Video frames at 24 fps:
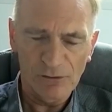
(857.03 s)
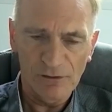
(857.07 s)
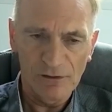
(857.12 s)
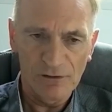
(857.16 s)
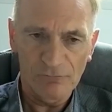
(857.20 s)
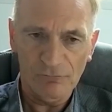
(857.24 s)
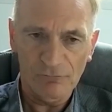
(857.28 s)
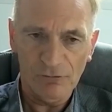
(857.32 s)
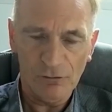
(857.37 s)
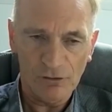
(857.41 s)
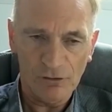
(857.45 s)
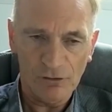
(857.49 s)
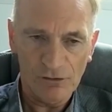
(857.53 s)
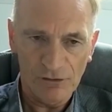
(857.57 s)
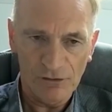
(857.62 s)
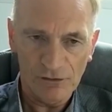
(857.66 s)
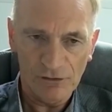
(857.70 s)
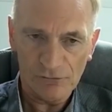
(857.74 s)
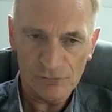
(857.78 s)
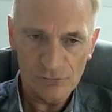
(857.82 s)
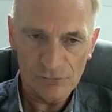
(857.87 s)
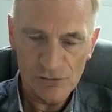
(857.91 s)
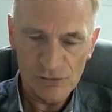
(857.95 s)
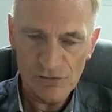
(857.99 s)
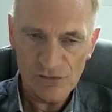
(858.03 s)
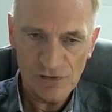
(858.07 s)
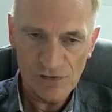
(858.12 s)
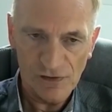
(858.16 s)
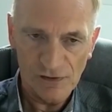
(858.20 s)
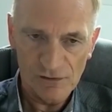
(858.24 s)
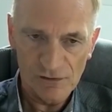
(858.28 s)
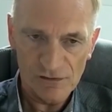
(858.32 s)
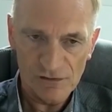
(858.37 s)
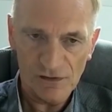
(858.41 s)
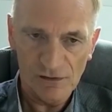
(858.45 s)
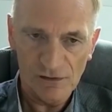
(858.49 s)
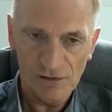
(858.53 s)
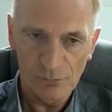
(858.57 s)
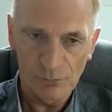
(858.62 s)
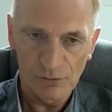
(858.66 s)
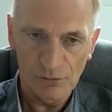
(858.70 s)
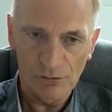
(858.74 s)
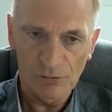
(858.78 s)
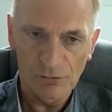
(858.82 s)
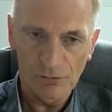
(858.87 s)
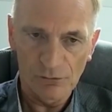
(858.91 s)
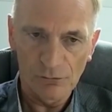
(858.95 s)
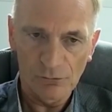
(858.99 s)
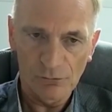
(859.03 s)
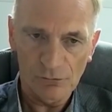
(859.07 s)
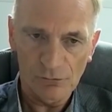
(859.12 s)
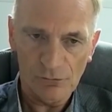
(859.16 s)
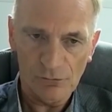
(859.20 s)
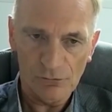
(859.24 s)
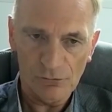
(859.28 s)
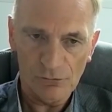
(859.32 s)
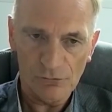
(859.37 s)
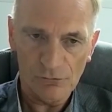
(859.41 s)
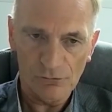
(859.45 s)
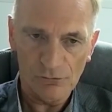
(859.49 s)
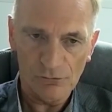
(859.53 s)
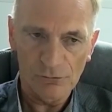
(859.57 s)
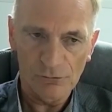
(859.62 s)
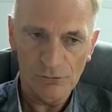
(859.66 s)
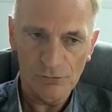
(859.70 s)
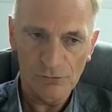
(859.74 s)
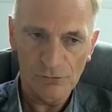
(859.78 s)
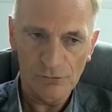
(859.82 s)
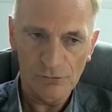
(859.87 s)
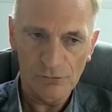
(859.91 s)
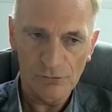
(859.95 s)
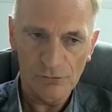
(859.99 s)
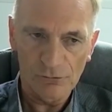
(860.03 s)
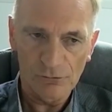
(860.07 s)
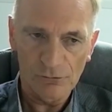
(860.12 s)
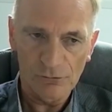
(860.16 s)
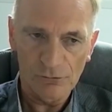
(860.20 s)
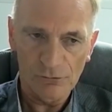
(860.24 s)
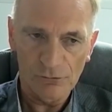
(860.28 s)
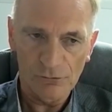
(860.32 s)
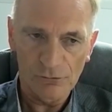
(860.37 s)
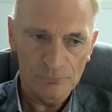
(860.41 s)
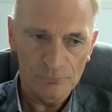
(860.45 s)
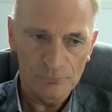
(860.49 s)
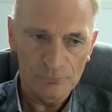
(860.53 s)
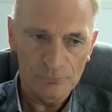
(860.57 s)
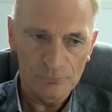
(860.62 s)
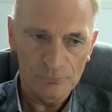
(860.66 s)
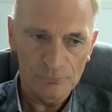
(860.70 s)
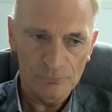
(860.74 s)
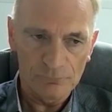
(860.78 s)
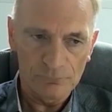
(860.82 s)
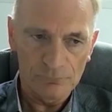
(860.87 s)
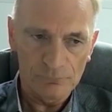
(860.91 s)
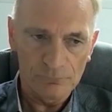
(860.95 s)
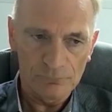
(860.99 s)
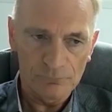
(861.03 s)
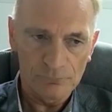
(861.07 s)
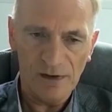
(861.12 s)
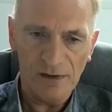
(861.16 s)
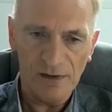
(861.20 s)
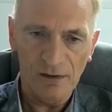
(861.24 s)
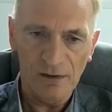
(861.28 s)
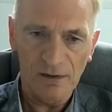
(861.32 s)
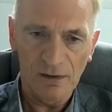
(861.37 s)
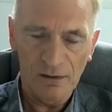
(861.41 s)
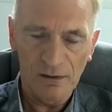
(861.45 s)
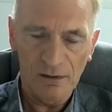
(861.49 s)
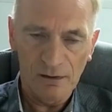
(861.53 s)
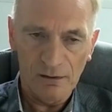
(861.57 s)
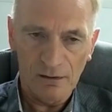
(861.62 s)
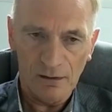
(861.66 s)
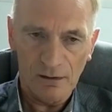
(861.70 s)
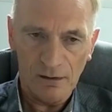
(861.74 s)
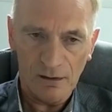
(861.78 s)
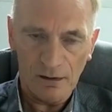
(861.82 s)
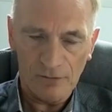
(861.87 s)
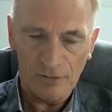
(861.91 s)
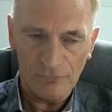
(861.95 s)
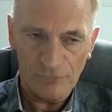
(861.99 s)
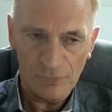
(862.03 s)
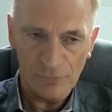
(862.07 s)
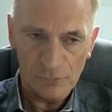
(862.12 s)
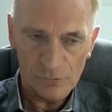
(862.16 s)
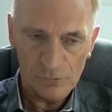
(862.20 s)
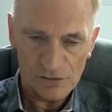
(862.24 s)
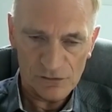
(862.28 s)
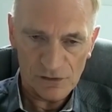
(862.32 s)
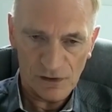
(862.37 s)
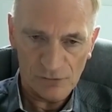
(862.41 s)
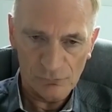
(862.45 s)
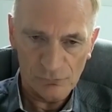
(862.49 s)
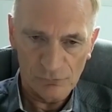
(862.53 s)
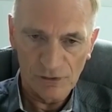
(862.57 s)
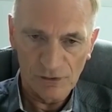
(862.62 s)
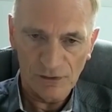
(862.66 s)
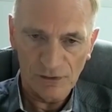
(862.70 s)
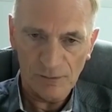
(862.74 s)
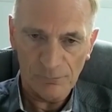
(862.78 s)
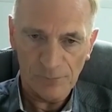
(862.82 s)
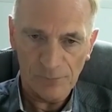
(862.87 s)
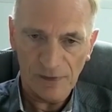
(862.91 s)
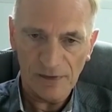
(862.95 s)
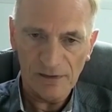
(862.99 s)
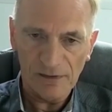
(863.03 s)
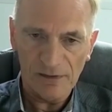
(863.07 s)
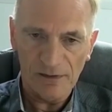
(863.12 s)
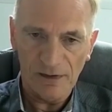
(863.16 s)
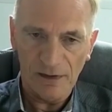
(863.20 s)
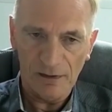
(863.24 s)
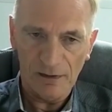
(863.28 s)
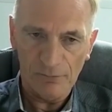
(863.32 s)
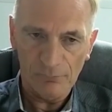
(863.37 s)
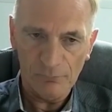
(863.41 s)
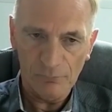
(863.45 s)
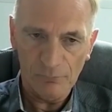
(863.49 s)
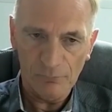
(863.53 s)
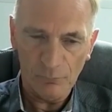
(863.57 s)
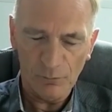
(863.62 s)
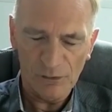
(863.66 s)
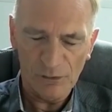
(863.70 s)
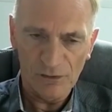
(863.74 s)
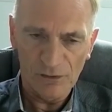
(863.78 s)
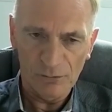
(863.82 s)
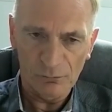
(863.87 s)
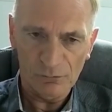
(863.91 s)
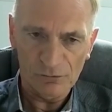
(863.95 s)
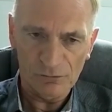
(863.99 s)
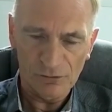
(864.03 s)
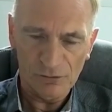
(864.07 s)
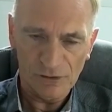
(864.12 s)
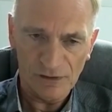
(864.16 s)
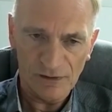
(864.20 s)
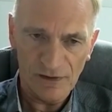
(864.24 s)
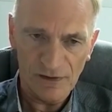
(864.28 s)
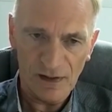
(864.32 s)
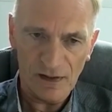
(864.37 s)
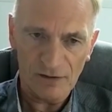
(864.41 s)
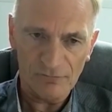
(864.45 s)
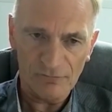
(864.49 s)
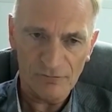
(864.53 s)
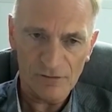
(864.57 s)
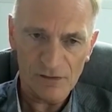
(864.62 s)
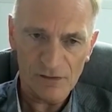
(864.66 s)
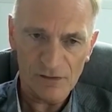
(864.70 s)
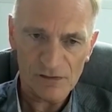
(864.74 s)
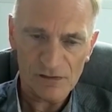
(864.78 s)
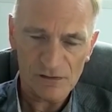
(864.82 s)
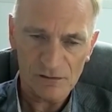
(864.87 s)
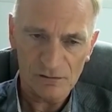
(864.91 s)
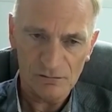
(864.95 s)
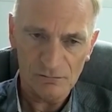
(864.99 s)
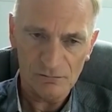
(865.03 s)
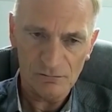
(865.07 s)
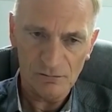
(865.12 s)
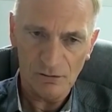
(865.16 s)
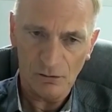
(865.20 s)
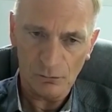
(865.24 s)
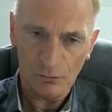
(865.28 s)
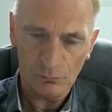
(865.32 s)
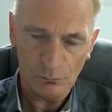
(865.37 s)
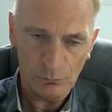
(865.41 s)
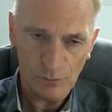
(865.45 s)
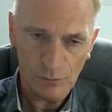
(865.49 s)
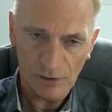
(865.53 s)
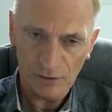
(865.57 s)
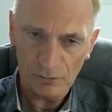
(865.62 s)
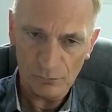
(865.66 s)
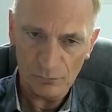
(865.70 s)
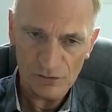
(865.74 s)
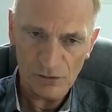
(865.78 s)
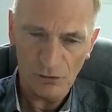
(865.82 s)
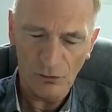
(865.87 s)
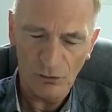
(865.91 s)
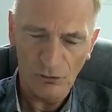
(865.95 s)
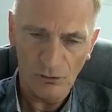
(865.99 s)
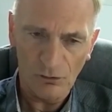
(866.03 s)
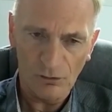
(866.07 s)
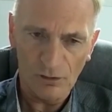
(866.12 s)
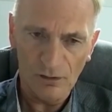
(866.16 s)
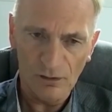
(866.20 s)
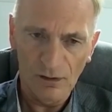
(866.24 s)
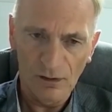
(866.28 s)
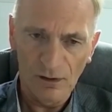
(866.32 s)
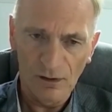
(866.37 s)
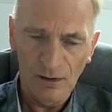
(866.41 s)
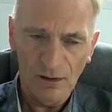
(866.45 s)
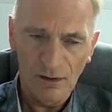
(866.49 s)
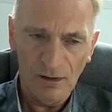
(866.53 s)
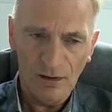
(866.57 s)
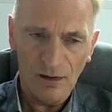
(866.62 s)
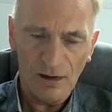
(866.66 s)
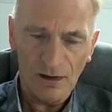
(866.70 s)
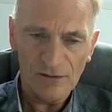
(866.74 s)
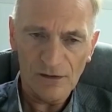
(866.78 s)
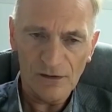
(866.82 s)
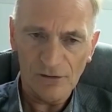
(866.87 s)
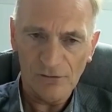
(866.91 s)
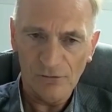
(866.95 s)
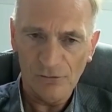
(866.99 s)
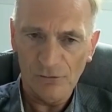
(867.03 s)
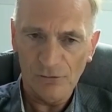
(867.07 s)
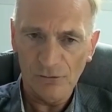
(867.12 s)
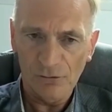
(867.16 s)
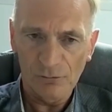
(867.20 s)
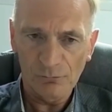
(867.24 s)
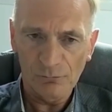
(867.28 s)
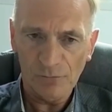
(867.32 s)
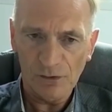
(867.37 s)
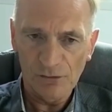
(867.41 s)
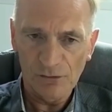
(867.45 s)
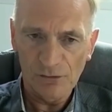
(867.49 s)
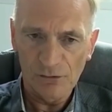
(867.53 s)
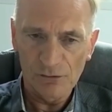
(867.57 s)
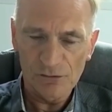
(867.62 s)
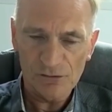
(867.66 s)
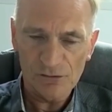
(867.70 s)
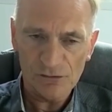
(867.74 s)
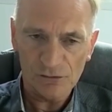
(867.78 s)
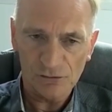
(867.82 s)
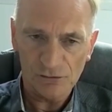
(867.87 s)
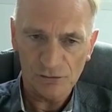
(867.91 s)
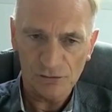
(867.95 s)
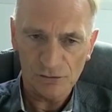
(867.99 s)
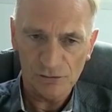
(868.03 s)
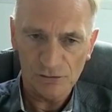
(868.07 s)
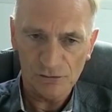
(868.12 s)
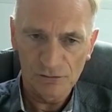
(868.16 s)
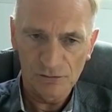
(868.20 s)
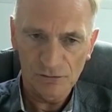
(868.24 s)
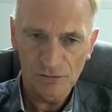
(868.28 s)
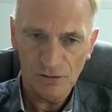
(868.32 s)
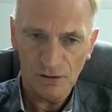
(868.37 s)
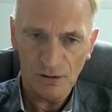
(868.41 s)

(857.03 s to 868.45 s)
you've got your routines that you would go through. For me, if it was a really big game, when you were really nervous or when it was hot, I didn't do my usual,